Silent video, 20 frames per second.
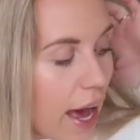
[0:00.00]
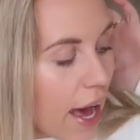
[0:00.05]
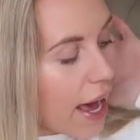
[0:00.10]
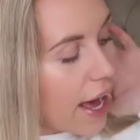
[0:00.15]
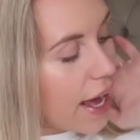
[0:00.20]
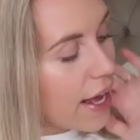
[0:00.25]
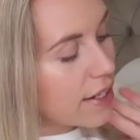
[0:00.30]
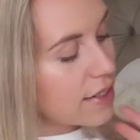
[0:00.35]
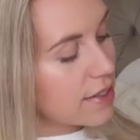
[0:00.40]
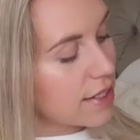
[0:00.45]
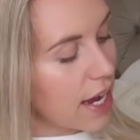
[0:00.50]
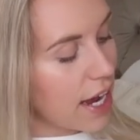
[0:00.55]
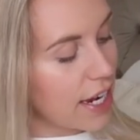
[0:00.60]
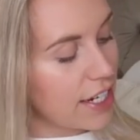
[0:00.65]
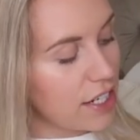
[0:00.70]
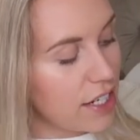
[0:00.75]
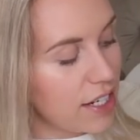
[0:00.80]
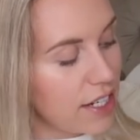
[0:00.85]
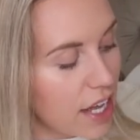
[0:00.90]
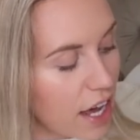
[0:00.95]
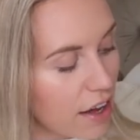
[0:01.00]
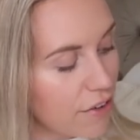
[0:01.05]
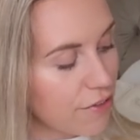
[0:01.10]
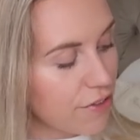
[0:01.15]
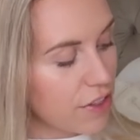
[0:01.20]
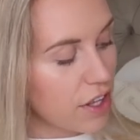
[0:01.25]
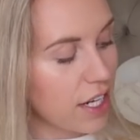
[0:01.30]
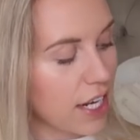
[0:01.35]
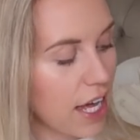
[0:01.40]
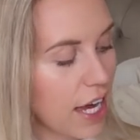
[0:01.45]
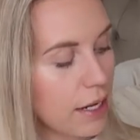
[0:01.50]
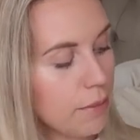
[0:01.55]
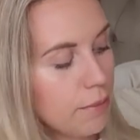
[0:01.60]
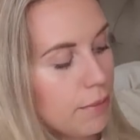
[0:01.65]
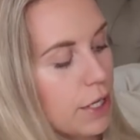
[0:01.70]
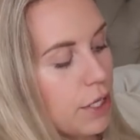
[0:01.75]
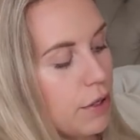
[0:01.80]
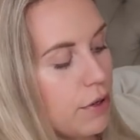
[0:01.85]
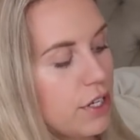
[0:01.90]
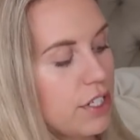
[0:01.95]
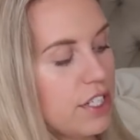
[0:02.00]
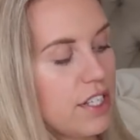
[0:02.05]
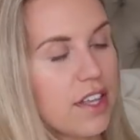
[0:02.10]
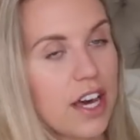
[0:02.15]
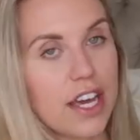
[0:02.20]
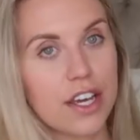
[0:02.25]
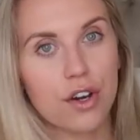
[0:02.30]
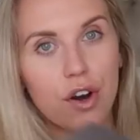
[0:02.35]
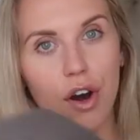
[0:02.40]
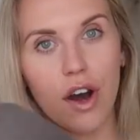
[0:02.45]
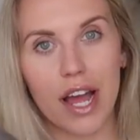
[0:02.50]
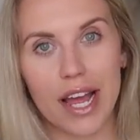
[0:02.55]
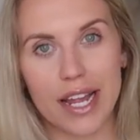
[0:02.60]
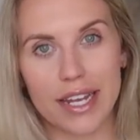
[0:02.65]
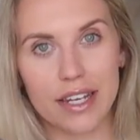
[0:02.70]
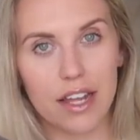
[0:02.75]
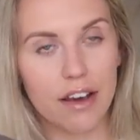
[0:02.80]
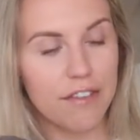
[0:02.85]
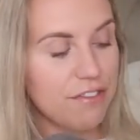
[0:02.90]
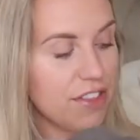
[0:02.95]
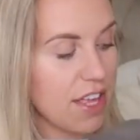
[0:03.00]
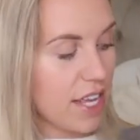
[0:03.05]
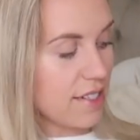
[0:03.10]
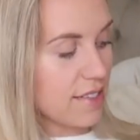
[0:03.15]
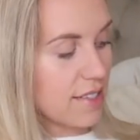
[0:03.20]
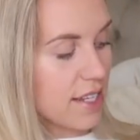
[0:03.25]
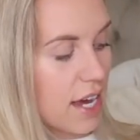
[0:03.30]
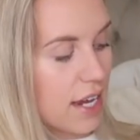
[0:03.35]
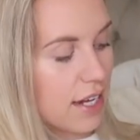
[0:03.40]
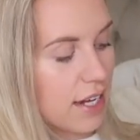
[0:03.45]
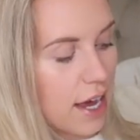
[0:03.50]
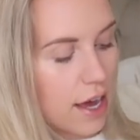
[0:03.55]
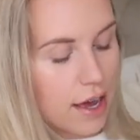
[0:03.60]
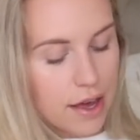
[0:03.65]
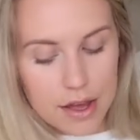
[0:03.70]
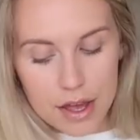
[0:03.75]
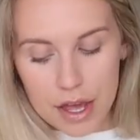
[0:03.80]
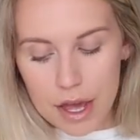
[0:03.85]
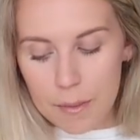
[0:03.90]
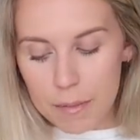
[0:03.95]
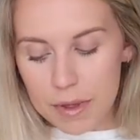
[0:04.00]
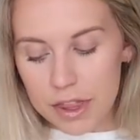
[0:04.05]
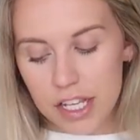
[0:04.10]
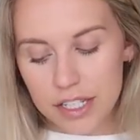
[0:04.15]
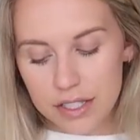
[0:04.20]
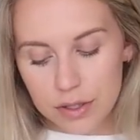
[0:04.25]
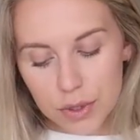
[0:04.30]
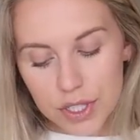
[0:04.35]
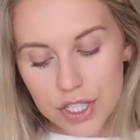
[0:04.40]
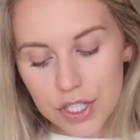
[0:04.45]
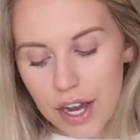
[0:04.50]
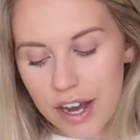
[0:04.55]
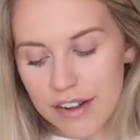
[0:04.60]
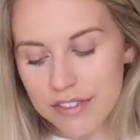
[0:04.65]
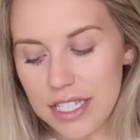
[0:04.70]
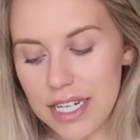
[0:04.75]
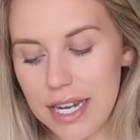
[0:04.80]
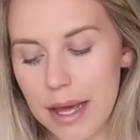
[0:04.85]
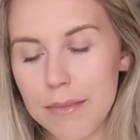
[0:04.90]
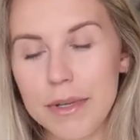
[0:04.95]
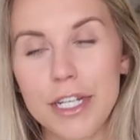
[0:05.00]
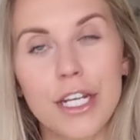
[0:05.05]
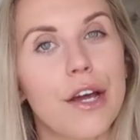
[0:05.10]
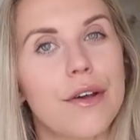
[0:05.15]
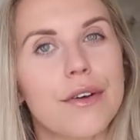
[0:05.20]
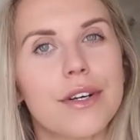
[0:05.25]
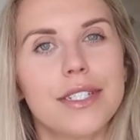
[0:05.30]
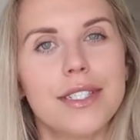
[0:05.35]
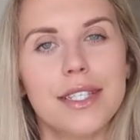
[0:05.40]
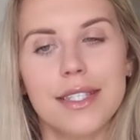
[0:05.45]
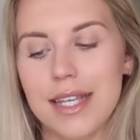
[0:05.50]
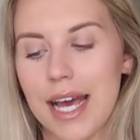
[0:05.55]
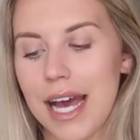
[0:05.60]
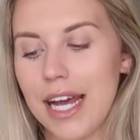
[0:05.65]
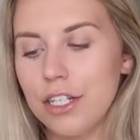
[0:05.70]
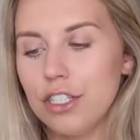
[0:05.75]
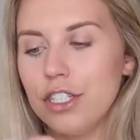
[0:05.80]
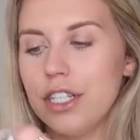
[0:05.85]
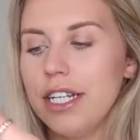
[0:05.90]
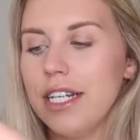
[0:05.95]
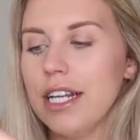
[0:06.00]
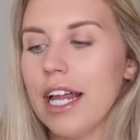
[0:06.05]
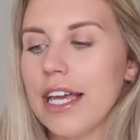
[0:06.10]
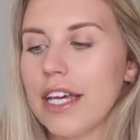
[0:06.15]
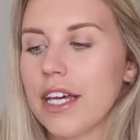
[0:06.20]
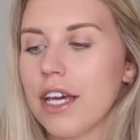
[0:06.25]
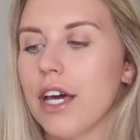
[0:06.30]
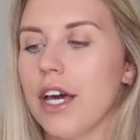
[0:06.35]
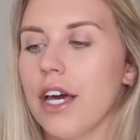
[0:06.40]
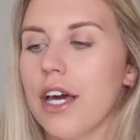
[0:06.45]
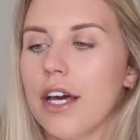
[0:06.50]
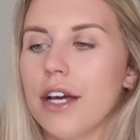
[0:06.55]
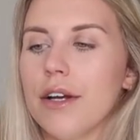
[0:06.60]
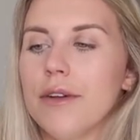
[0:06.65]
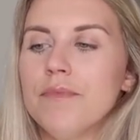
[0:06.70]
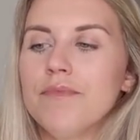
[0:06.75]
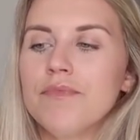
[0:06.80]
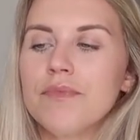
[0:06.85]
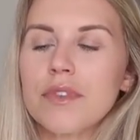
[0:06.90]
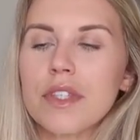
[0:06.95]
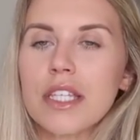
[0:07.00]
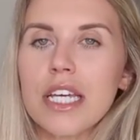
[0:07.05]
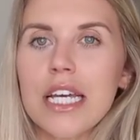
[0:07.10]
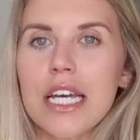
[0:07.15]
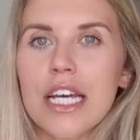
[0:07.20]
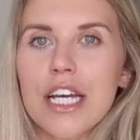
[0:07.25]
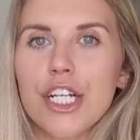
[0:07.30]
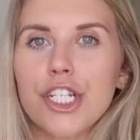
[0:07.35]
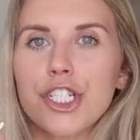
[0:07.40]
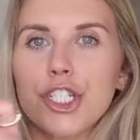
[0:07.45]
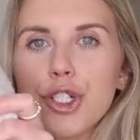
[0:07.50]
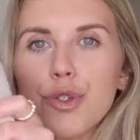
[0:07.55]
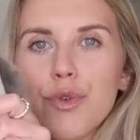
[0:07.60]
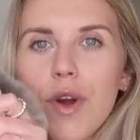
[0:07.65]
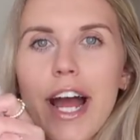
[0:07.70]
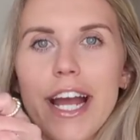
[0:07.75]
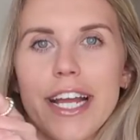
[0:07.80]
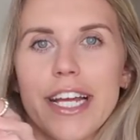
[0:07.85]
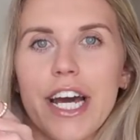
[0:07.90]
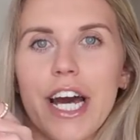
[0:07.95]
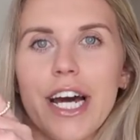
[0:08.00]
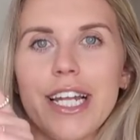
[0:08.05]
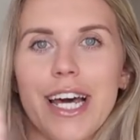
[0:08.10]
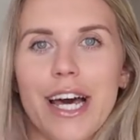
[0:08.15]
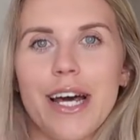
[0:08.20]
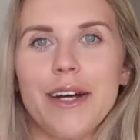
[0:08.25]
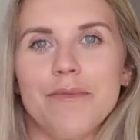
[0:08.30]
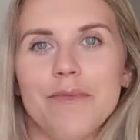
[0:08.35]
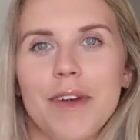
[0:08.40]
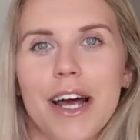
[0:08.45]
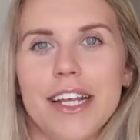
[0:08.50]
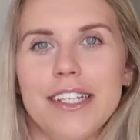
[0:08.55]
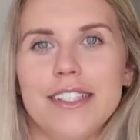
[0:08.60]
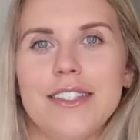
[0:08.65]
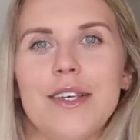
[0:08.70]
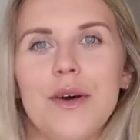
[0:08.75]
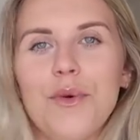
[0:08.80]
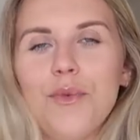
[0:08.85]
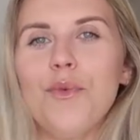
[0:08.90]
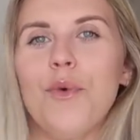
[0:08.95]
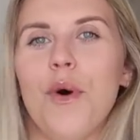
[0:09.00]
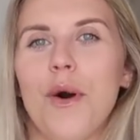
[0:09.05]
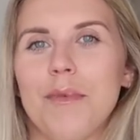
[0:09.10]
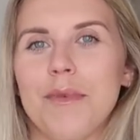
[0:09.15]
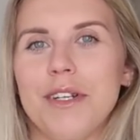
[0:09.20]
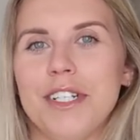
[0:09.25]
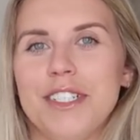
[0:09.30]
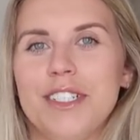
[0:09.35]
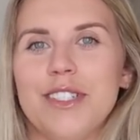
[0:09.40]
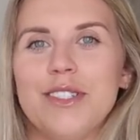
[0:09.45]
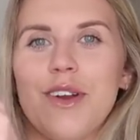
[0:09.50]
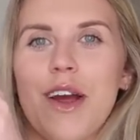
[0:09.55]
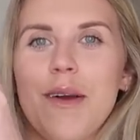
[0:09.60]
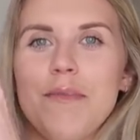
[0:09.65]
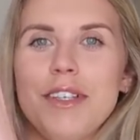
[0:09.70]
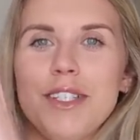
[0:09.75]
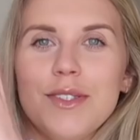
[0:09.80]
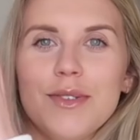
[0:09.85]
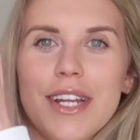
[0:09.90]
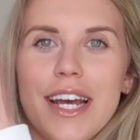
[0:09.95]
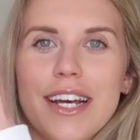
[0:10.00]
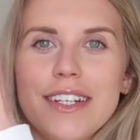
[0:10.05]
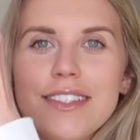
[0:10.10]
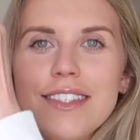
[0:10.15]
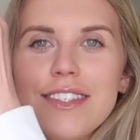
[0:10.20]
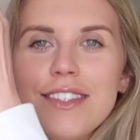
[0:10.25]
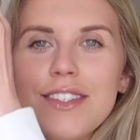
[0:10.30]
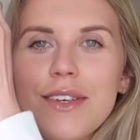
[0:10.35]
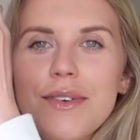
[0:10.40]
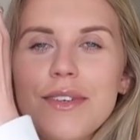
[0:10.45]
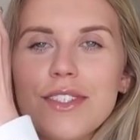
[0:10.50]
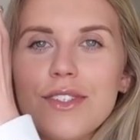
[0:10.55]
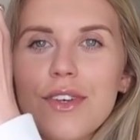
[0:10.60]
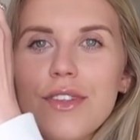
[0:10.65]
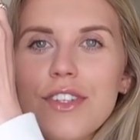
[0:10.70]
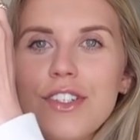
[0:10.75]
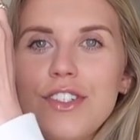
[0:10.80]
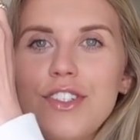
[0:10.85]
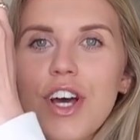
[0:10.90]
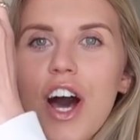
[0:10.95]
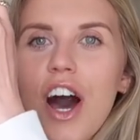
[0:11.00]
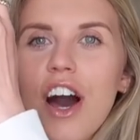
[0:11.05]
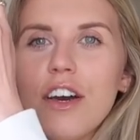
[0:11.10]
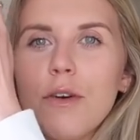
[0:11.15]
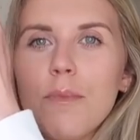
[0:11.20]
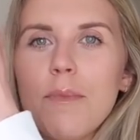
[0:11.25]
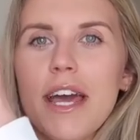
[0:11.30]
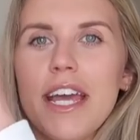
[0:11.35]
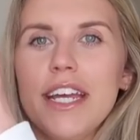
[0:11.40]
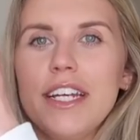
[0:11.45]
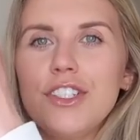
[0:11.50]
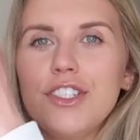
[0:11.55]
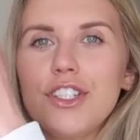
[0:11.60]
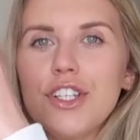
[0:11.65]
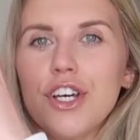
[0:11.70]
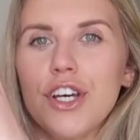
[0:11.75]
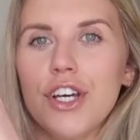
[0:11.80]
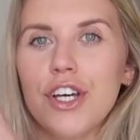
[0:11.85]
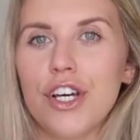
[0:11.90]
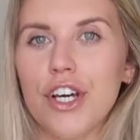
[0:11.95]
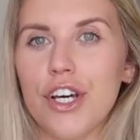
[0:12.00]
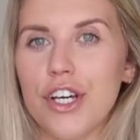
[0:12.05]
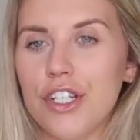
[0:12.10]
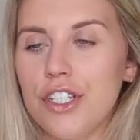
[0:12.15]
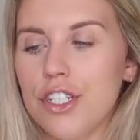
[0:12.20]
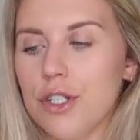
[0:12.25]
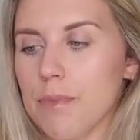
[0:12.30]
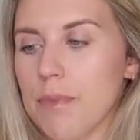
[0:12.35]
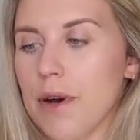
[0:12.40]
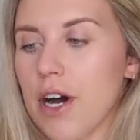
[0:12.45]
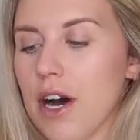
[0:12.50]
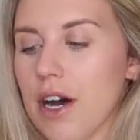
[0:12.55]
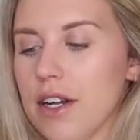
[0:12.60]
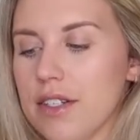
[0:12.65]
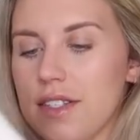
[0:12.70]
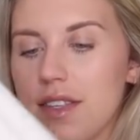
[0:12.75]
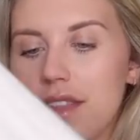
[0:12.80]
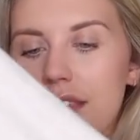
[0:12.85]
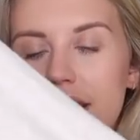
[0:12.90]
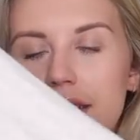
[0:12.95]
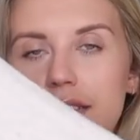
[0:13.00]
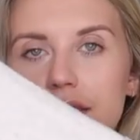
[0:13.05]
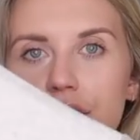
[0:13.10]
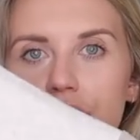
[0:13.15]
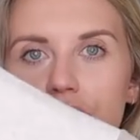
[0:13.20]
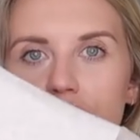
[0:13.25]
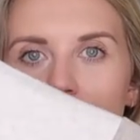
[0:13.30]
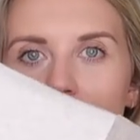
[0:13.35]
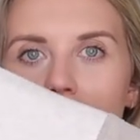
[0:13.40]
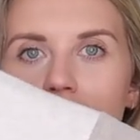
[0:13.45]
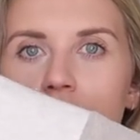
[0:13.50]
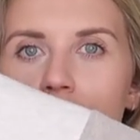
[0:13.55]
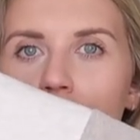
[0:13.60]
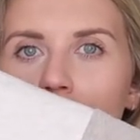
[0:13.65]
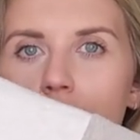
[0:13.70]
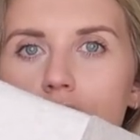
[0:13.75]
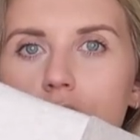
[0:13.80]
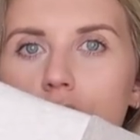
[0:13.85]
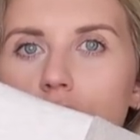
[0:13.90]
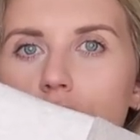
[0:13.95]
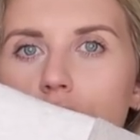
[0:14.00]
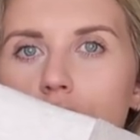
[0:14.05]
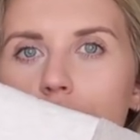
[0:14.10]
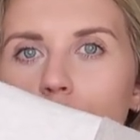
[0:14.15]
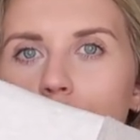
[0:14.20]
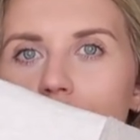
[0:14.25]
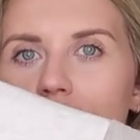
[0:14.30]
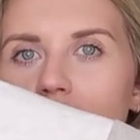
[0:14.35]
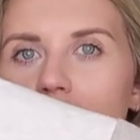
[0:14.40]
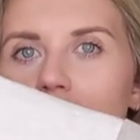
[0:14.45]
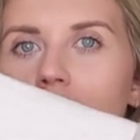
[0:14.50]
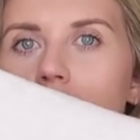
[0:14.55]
and I love the light blue hoodie that I got. I love this colour, but this one you will have to let me know because it's actually like a tricolour is what I'm going to describe this one as. So it's got the dark beige hood part to this hoodie along with the